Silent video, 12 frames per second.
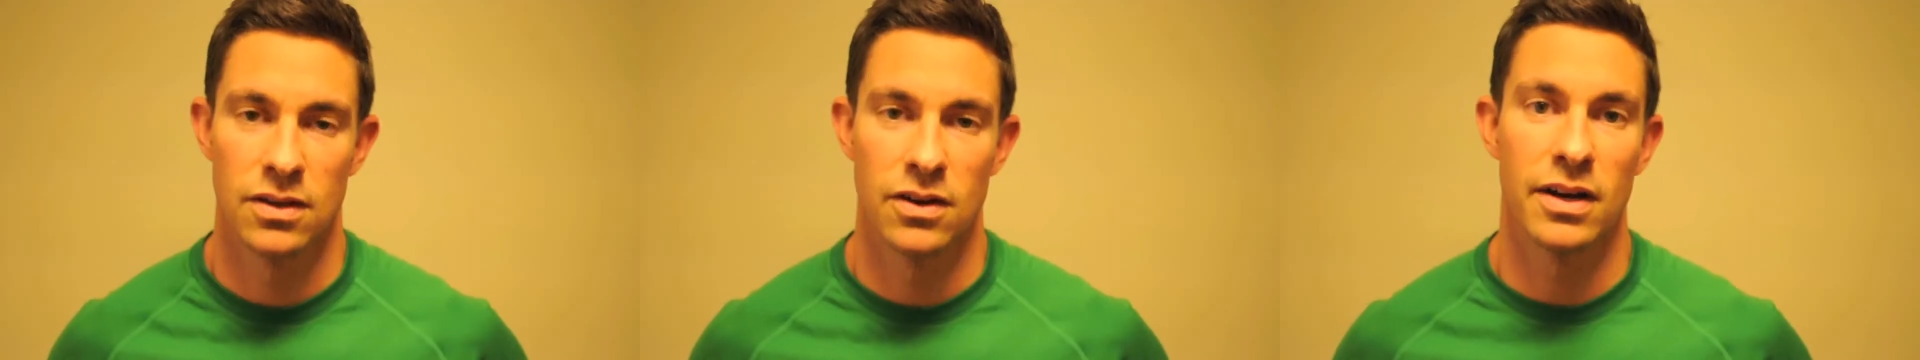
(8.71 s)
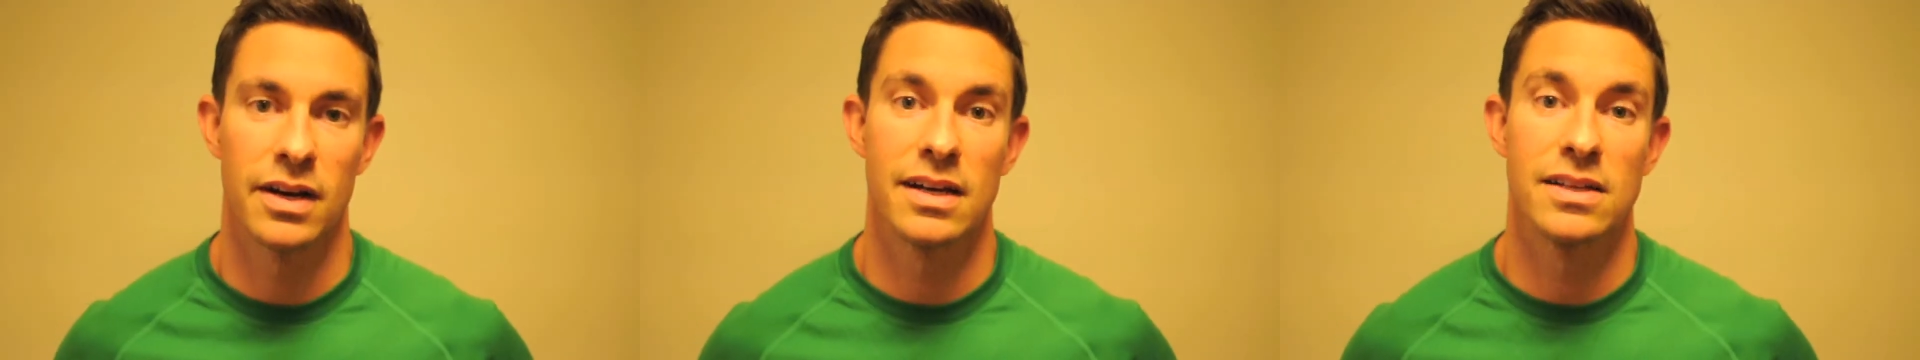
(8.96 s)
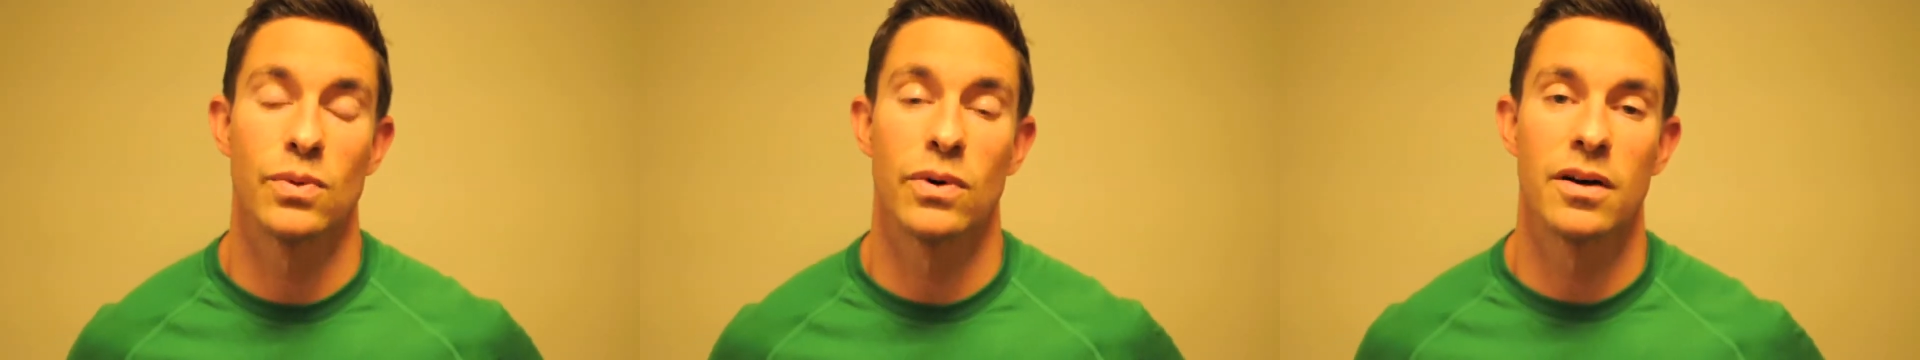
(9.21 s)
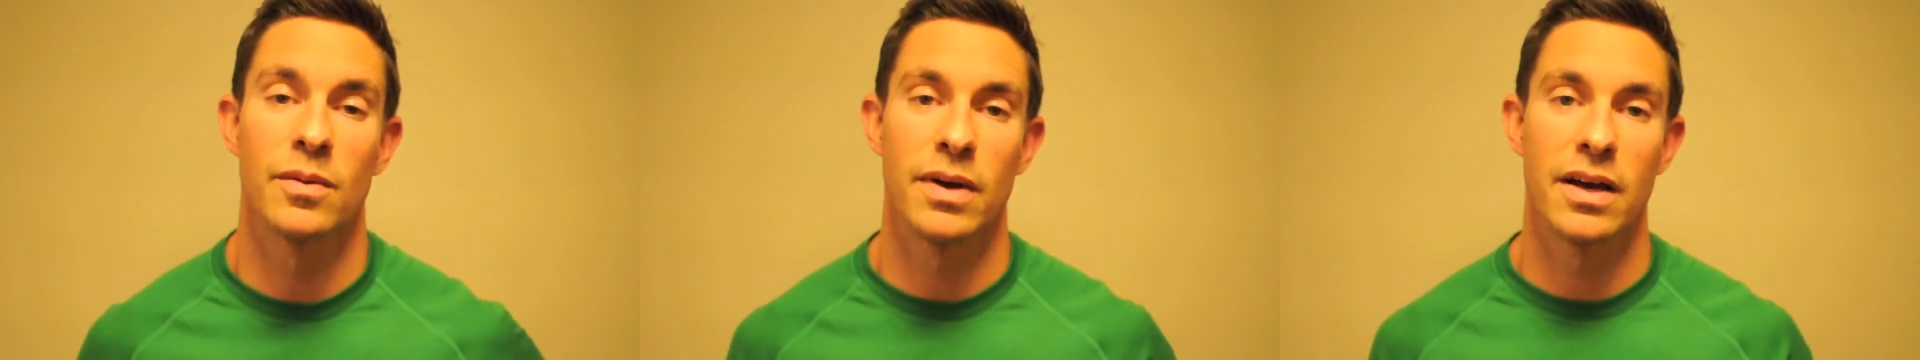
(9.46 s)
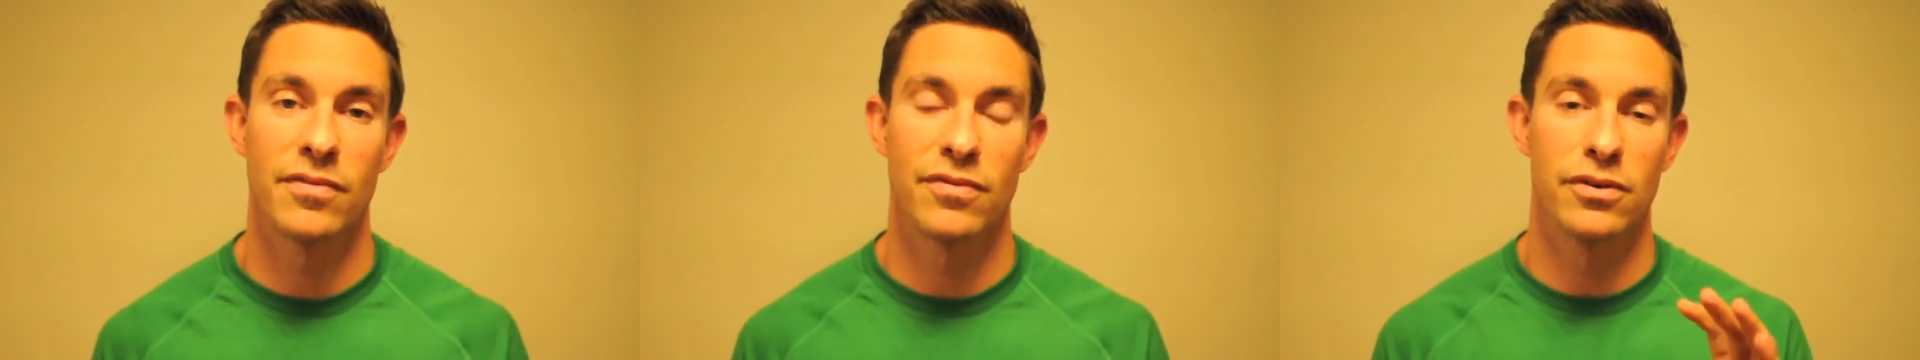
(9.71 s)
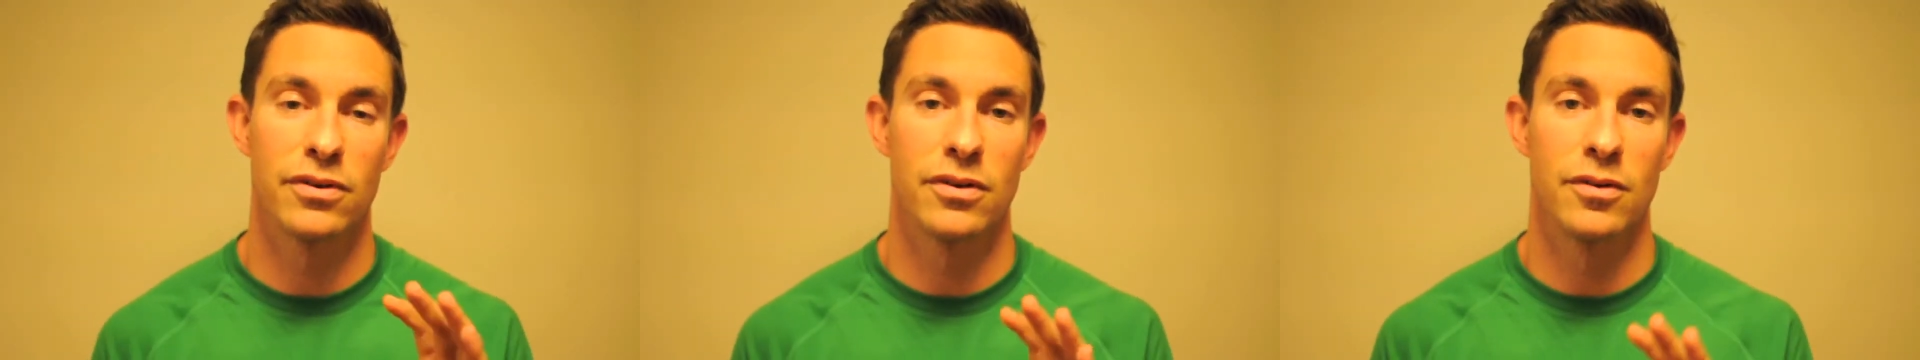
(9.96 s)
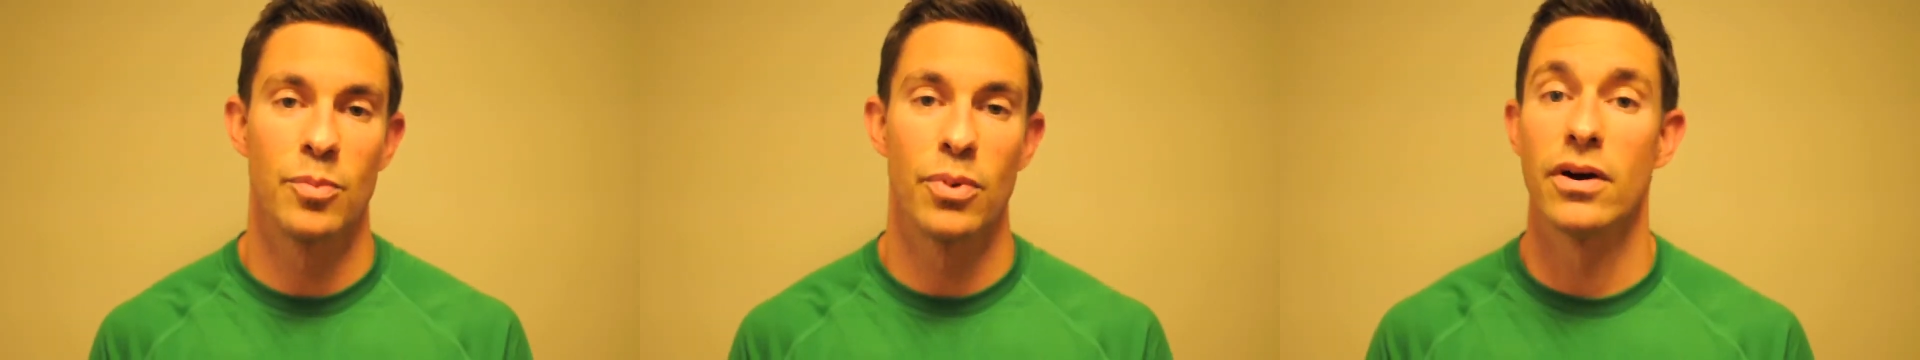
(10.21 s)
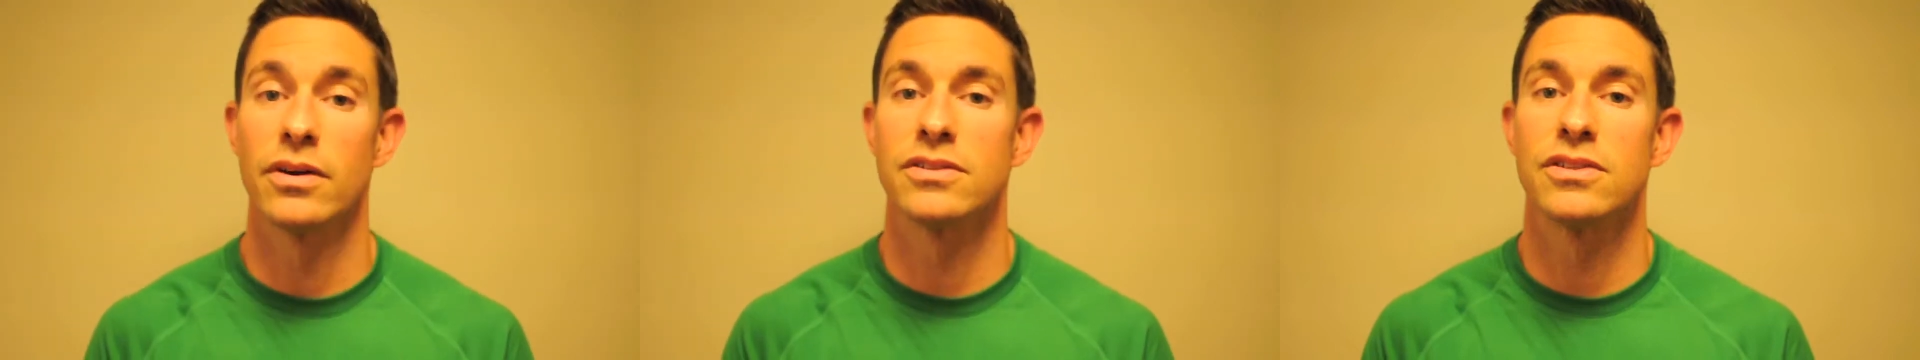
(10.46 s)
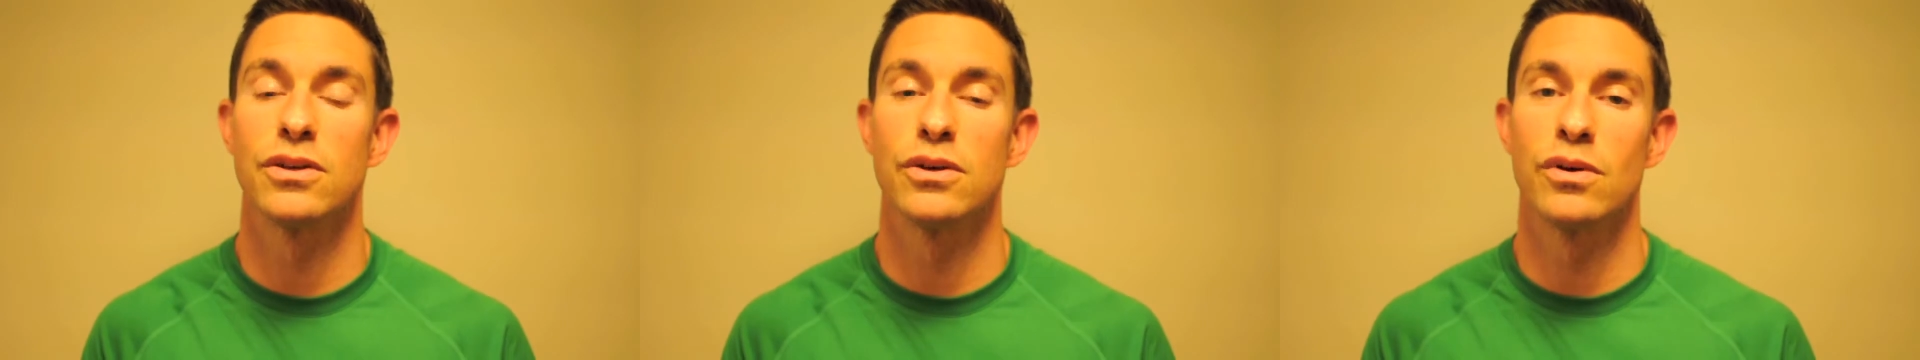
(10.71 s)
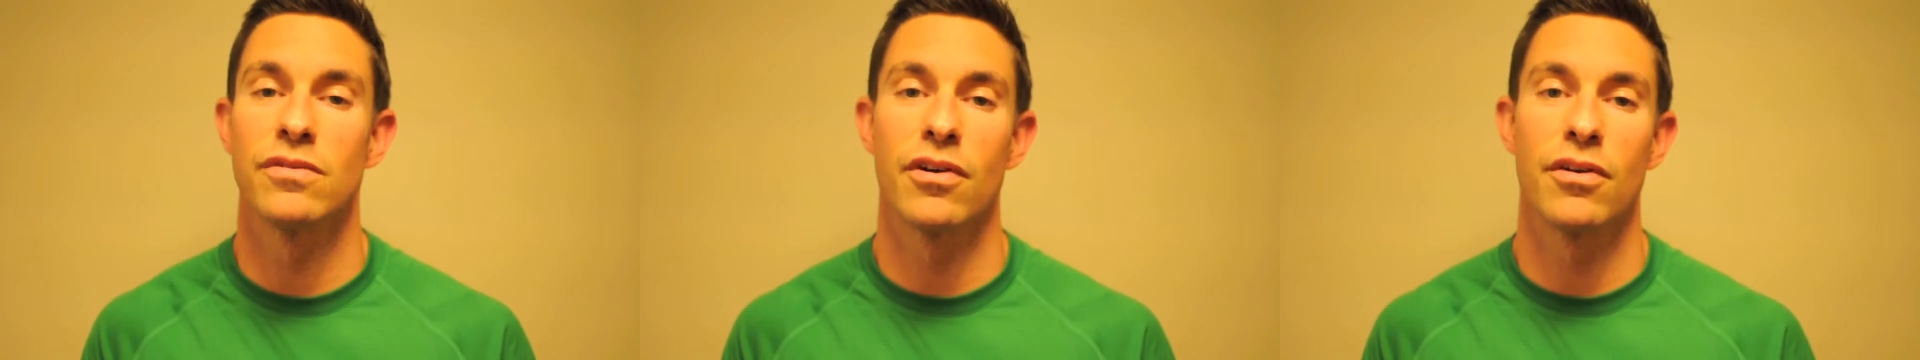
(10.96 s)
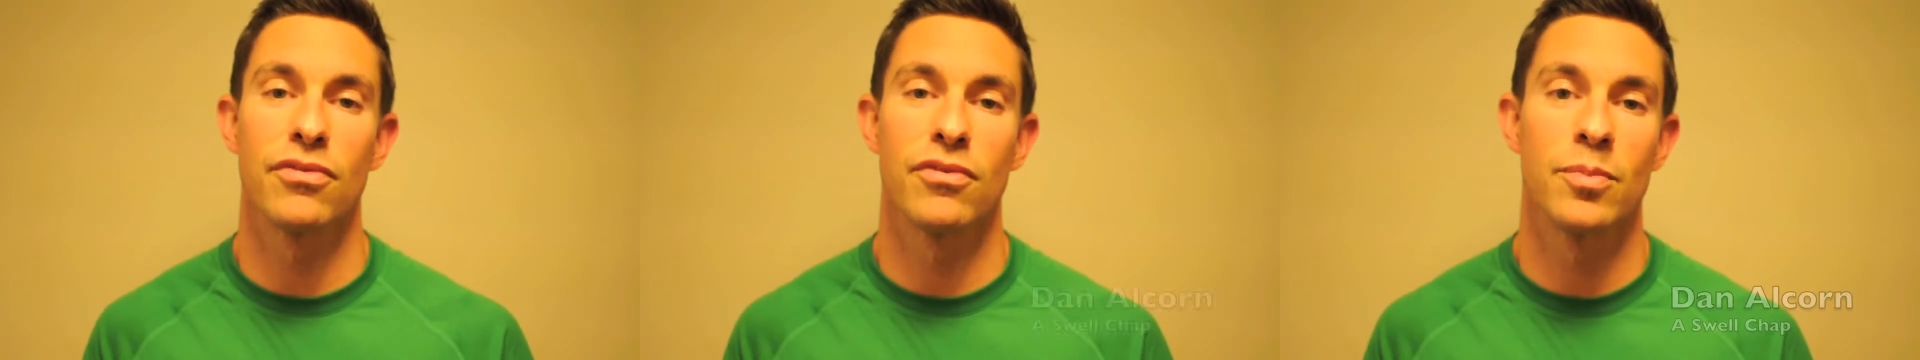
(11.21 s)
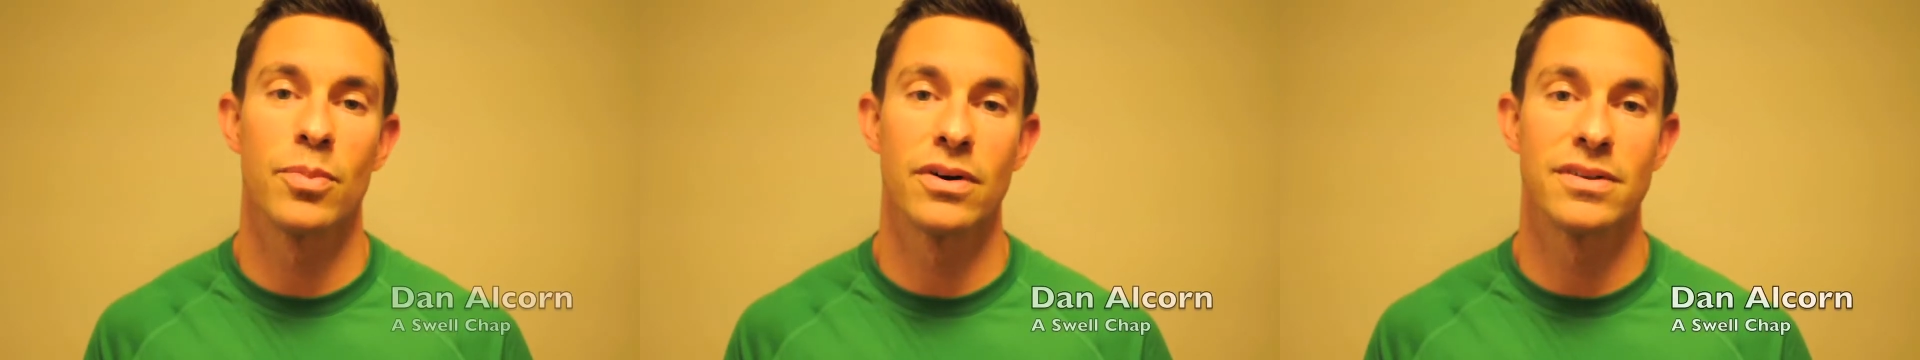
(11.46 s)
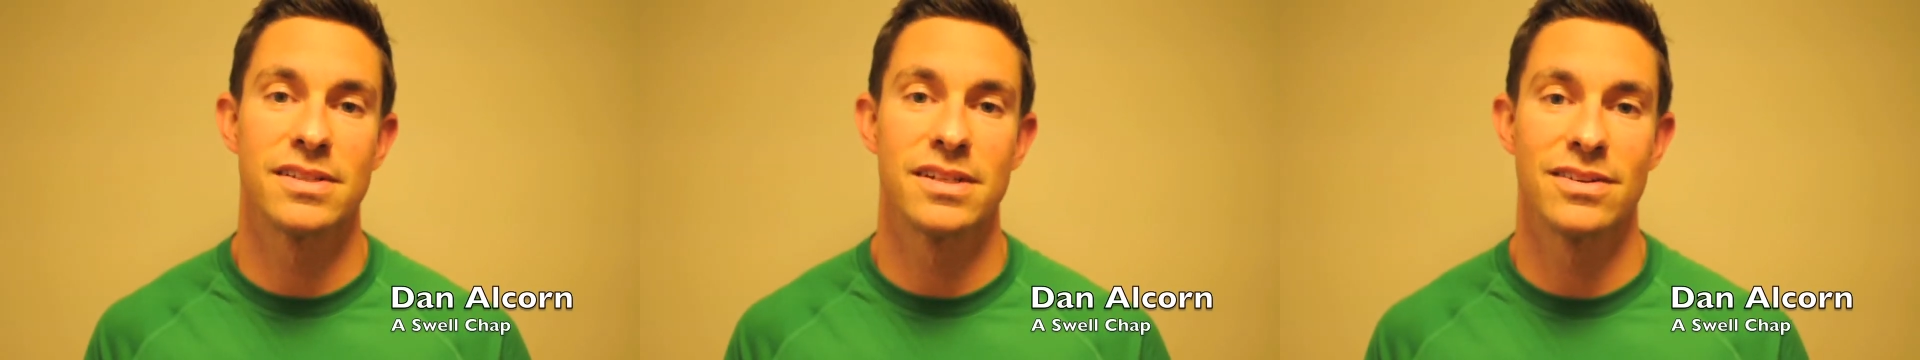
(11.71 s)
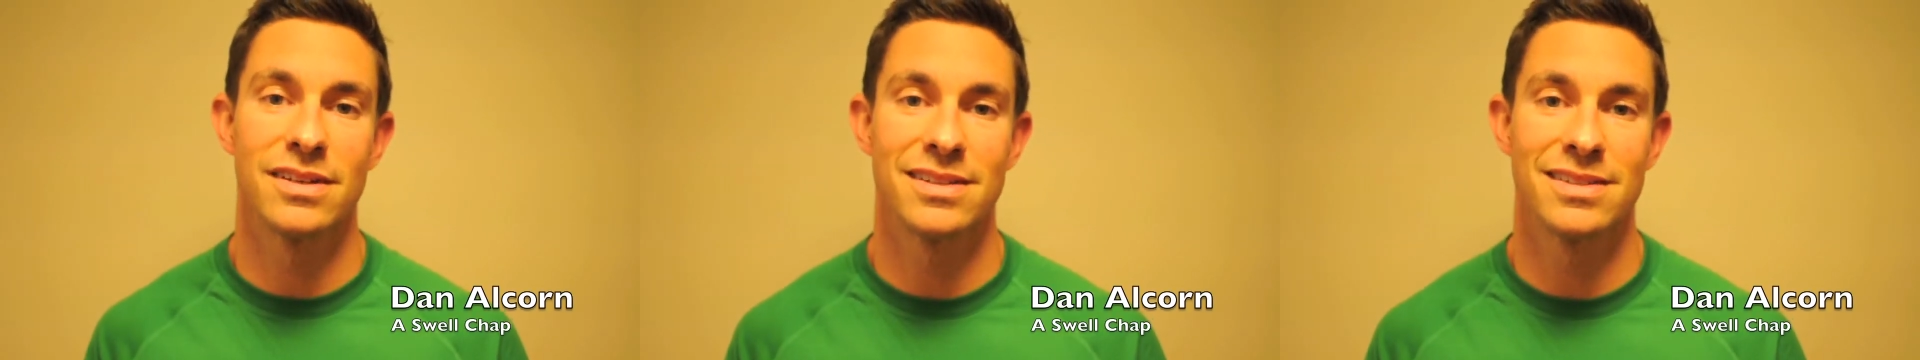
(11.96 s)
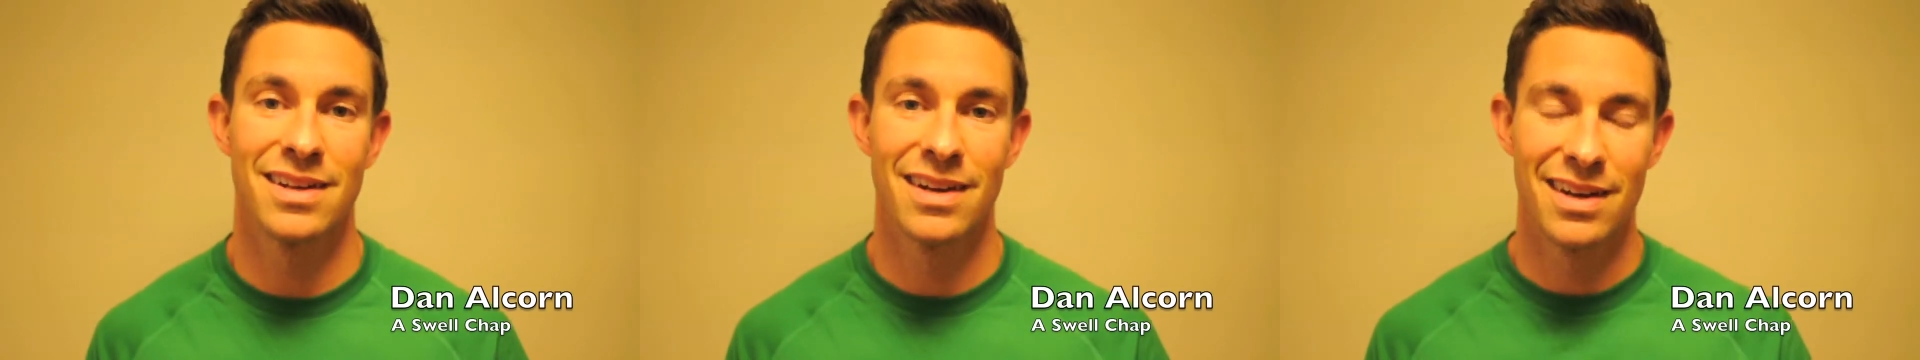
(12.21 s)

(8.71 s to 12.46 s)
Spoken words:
Alright guys, welcome back for part two of our three-part series.